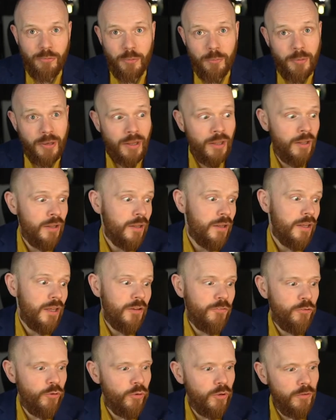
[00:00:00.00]
I mean,
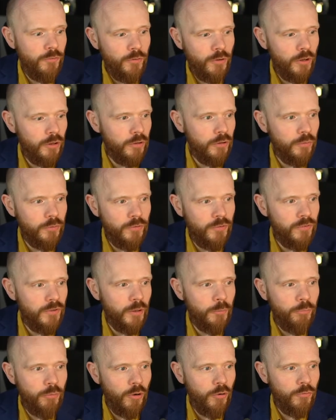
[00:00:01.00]
if you're going to use the steel
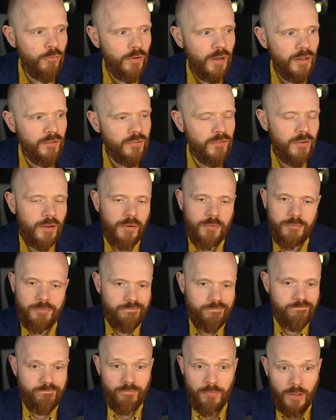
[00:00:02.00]
profiles, they're
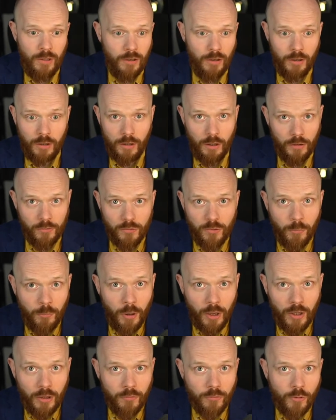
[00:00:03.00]
going to cost some
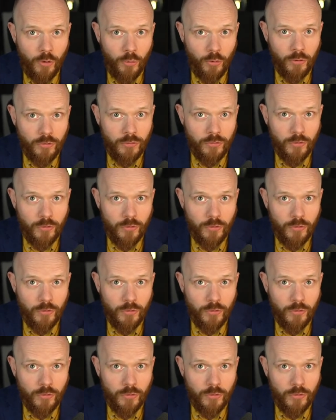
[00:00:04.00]
money, of course.